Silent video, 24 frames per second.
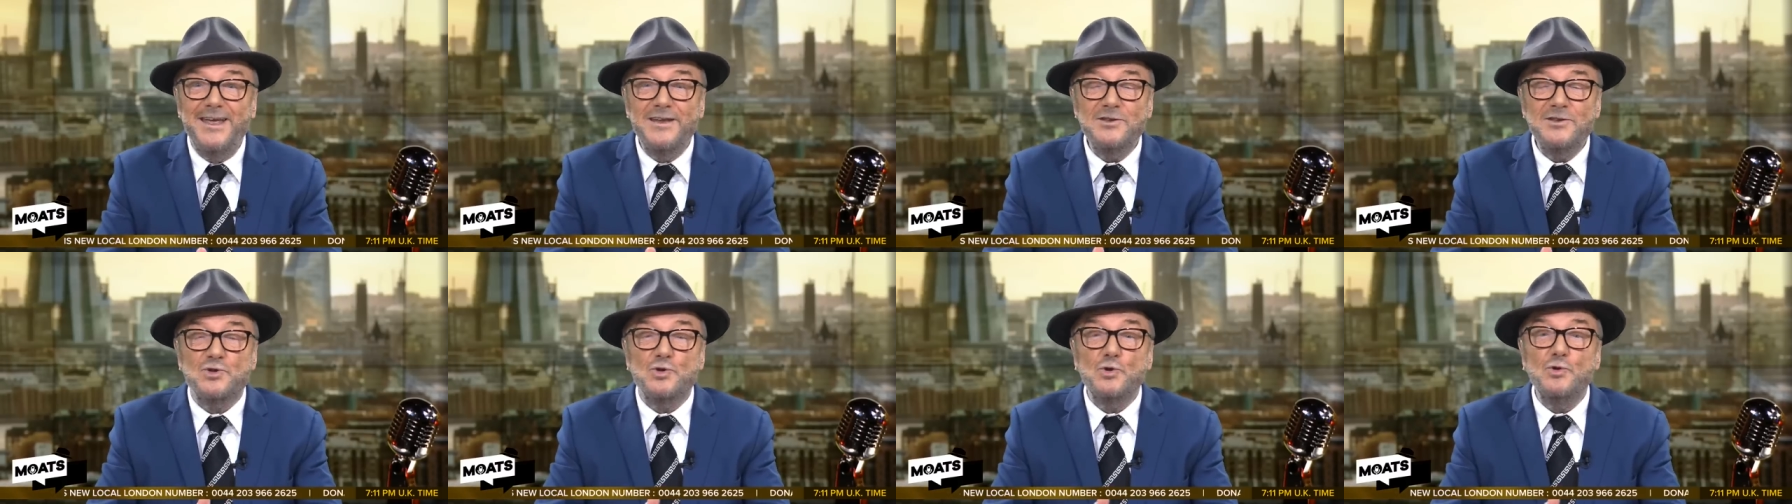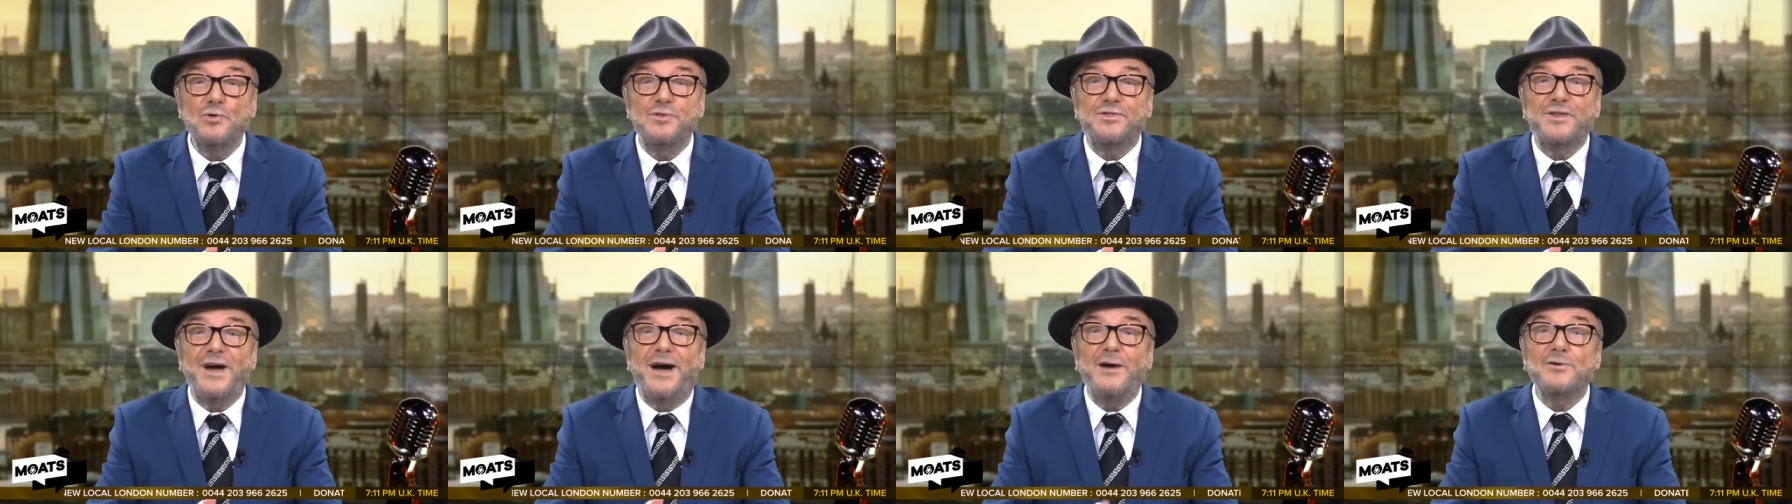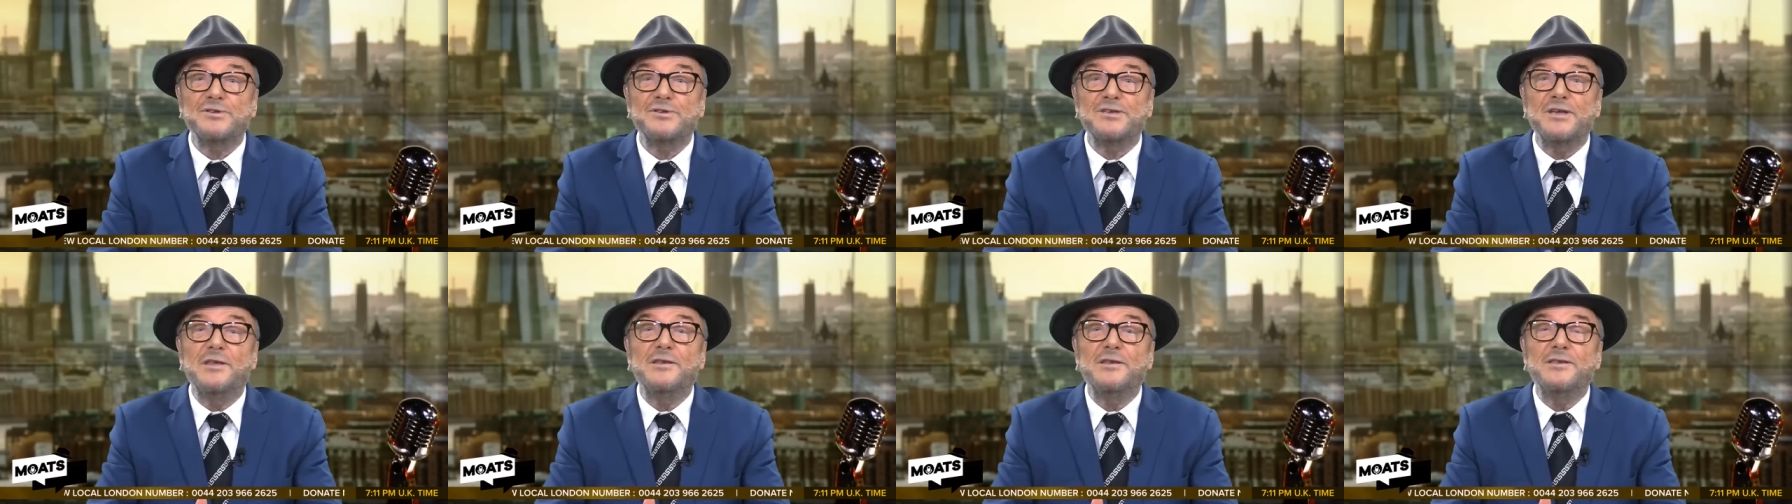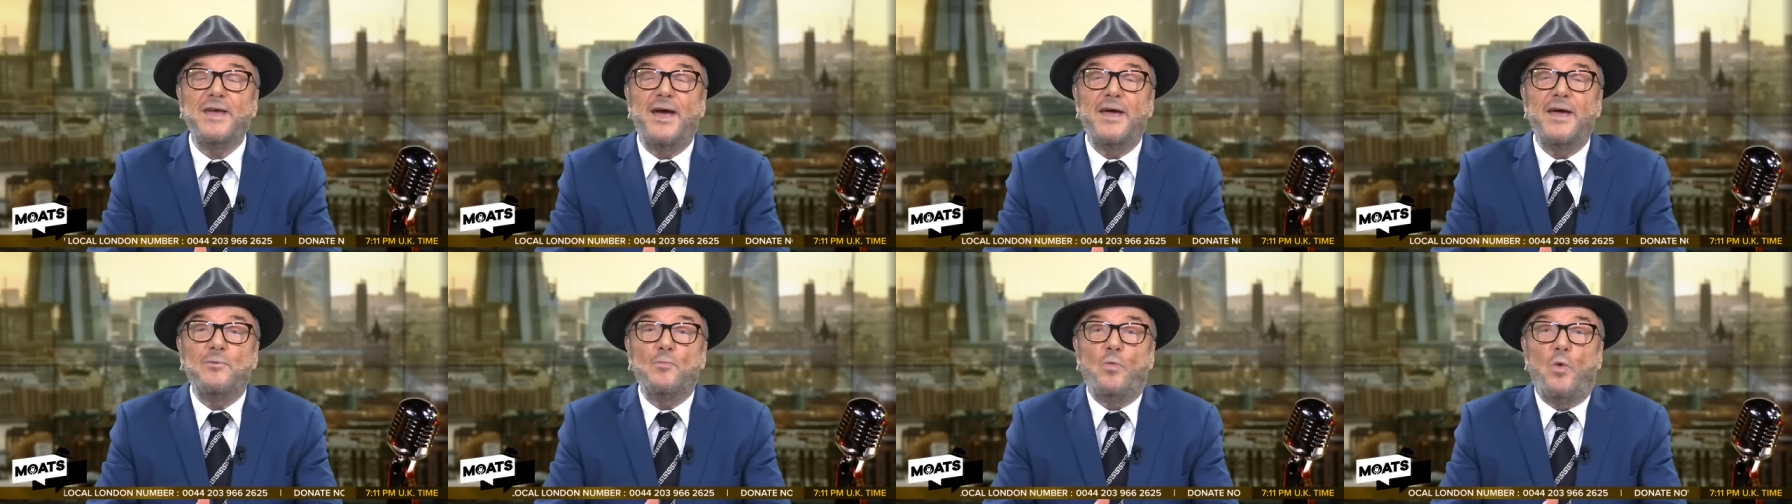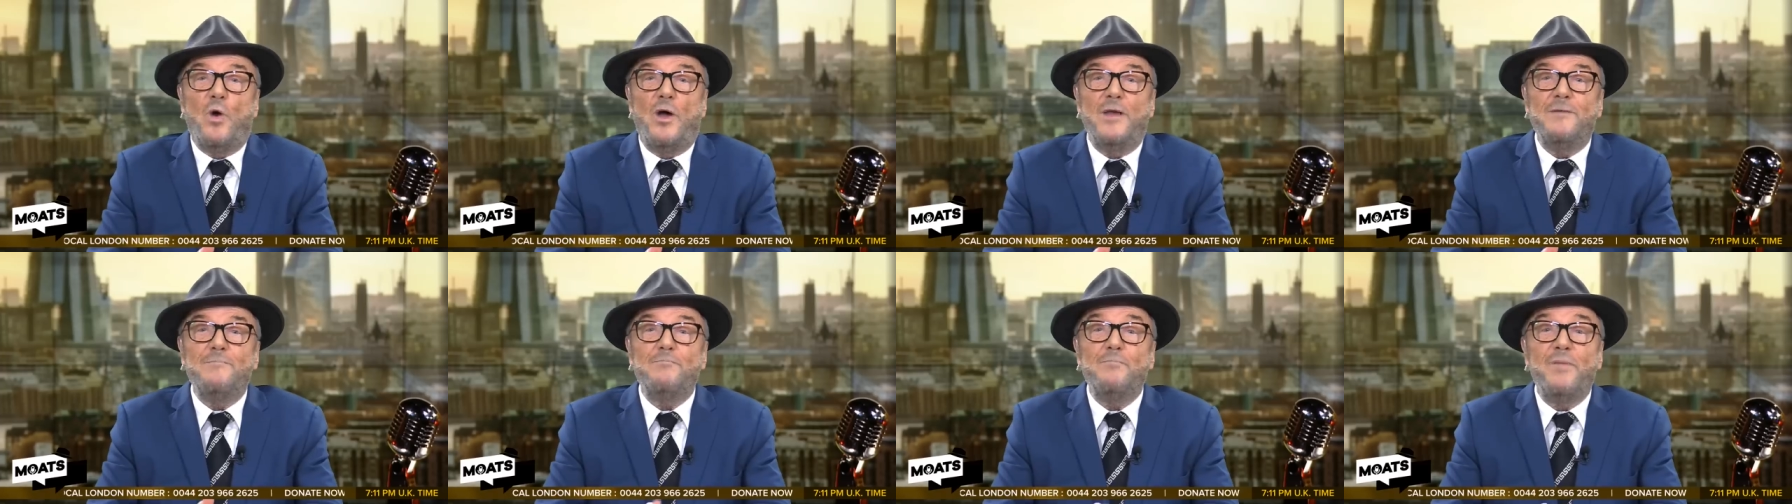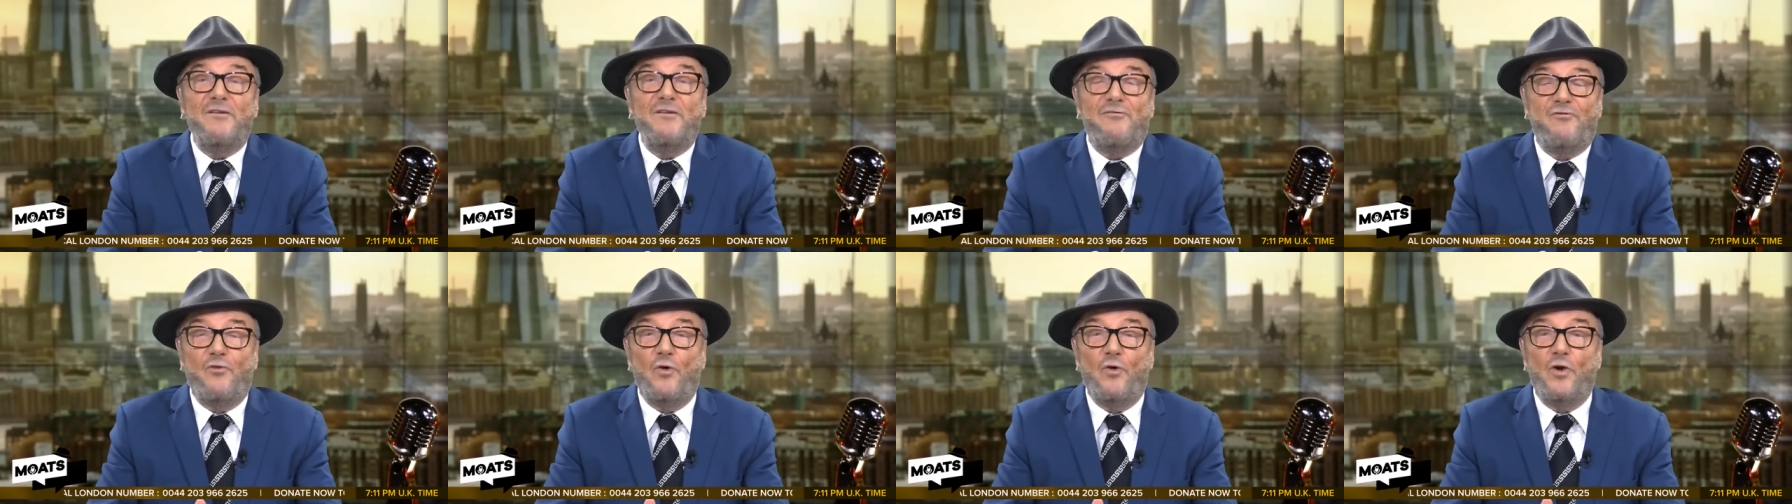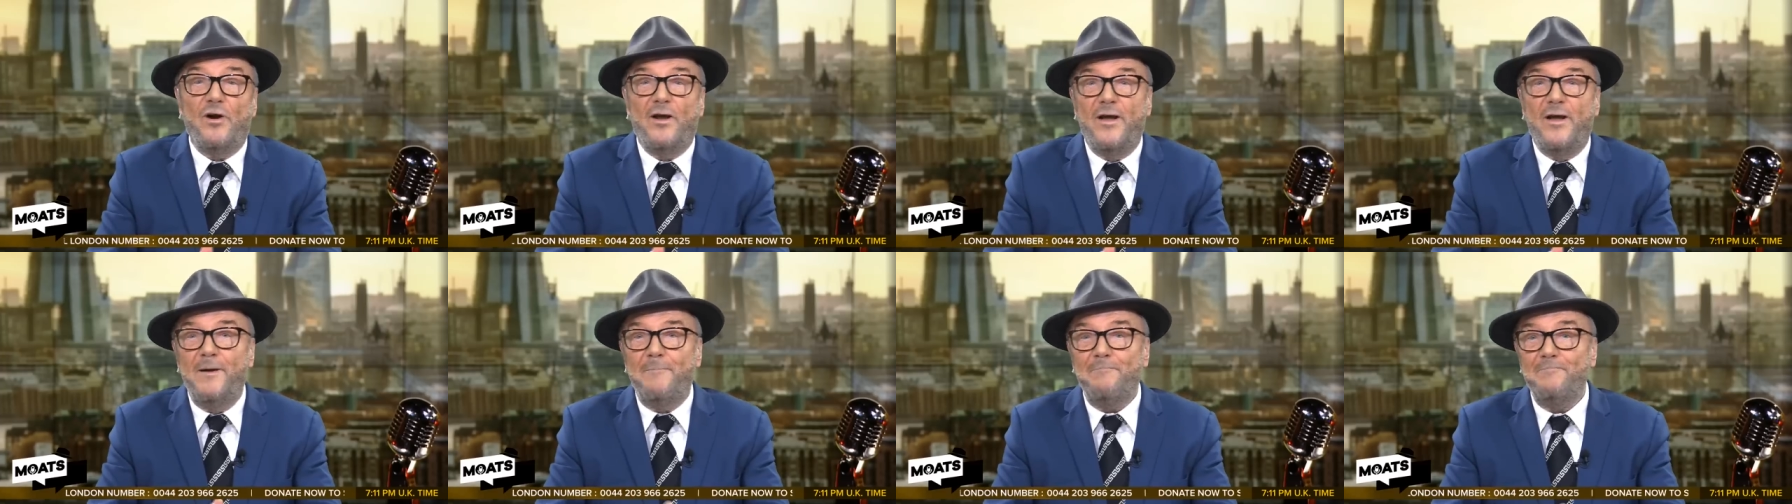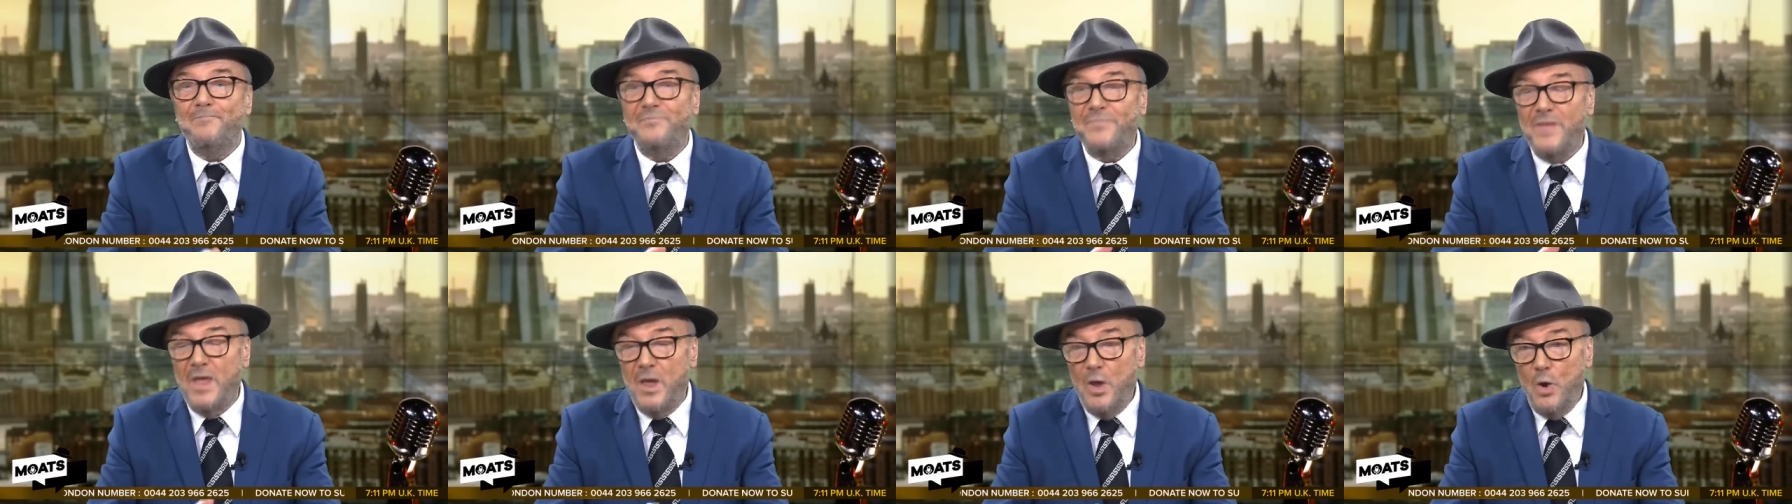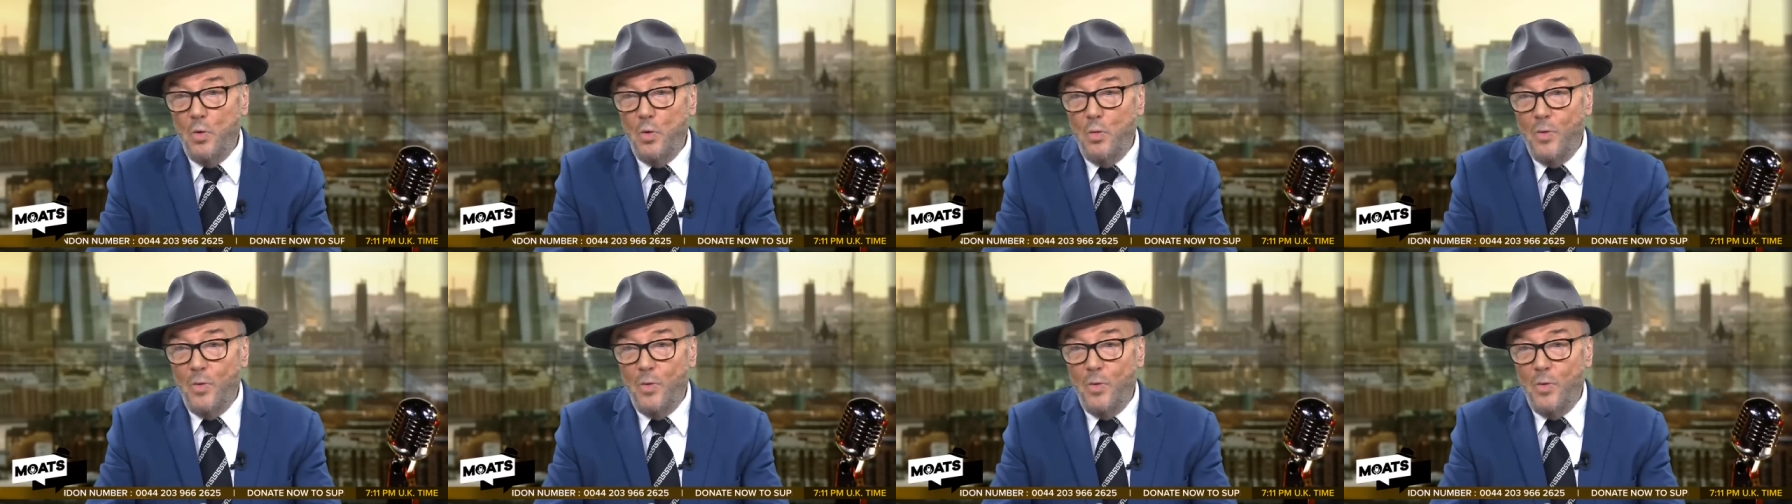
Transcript: in 2001 before him,